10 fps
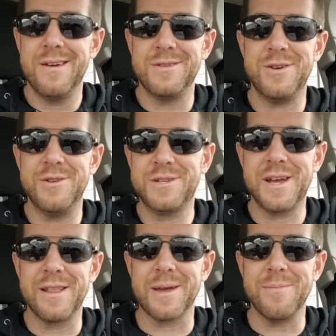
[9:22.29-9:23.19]
Dude, you
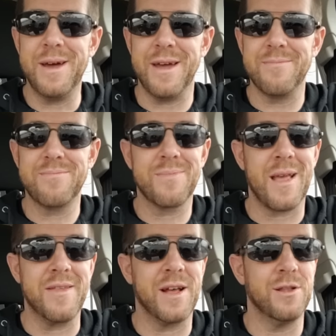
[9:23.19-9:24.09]
sound like me.
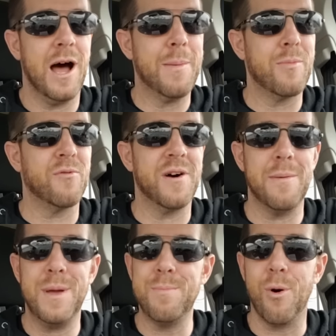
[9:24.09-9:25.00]
I think a lot of people
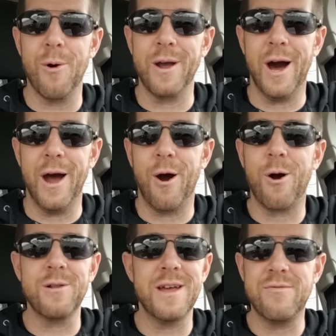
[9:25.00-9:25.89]
find me boring. I
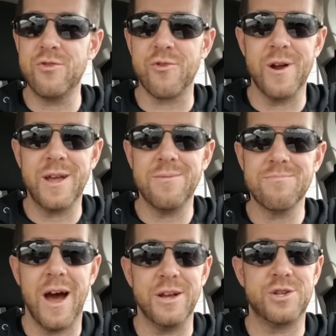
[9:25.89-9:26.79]
hardly ever drink.
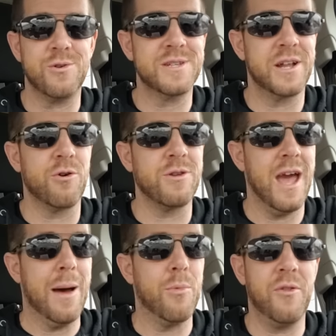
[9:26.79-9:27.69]
I sure as hell don't
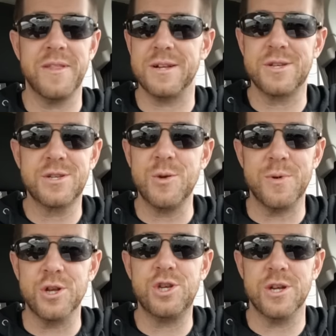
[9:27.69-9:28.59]
gamble. I think that's
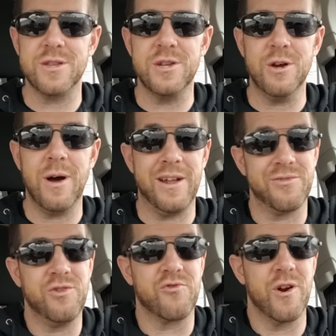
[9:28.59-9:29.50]
stupid as shit to do. I don't
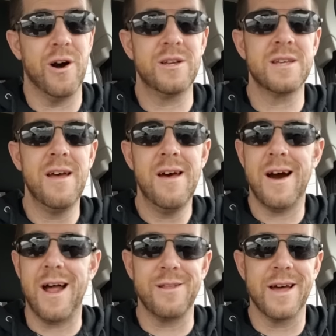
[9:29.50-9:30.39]
do drugs.
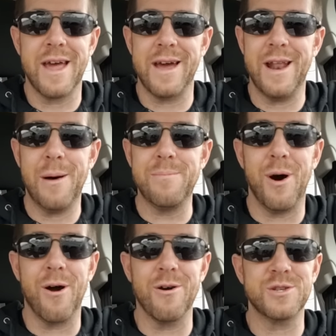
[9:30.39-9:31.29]
I like hanging out at
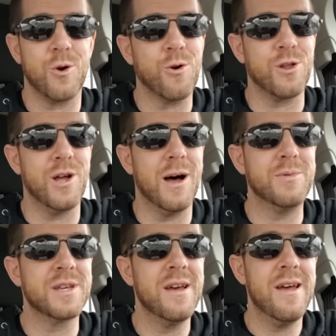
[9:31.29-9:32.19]
bars or
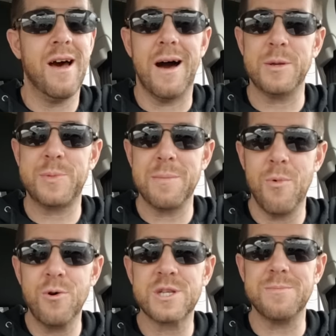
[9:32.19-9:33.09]
clubs. I'm spending
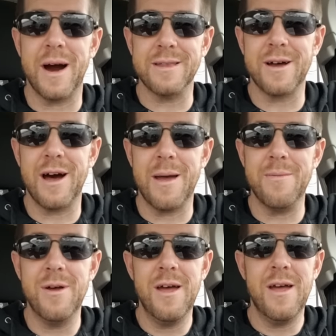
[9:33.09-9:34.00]
most of my
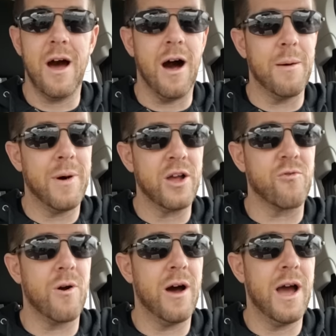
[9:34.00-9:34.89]
time on my
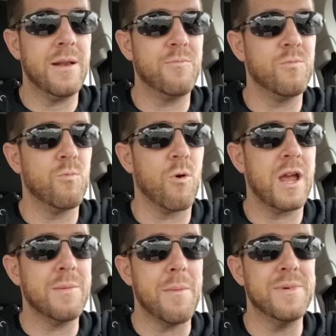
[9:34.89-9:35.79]
grind,
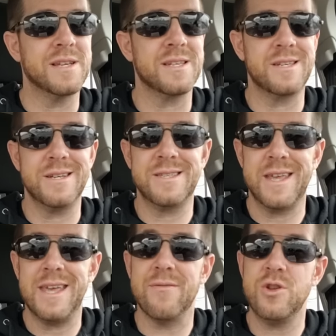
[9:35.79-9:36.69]
working my businesses,
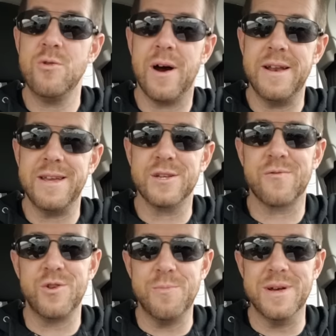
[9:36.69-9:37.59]
thinking of new ideas
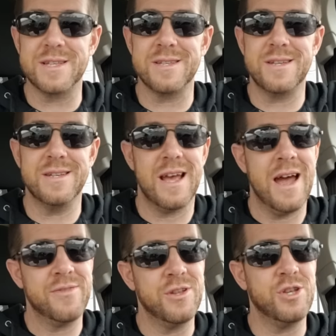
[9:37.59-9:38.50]
for new businesses,
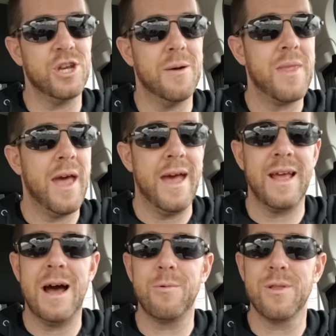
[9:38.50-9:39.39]
at the gym,
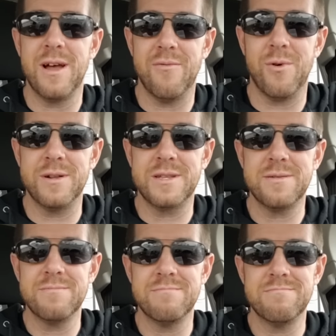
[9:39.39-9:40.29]
hanging out with loved ones.
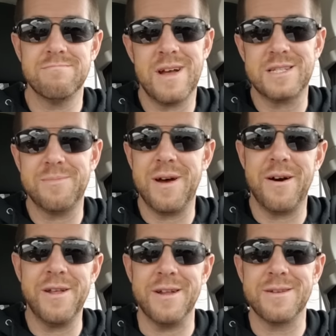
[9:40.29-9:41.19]
That's
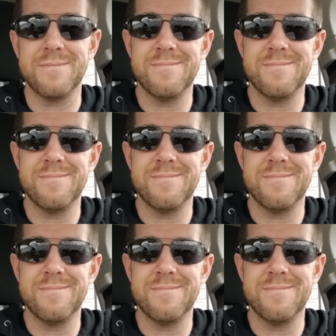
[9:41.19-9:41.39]
about it.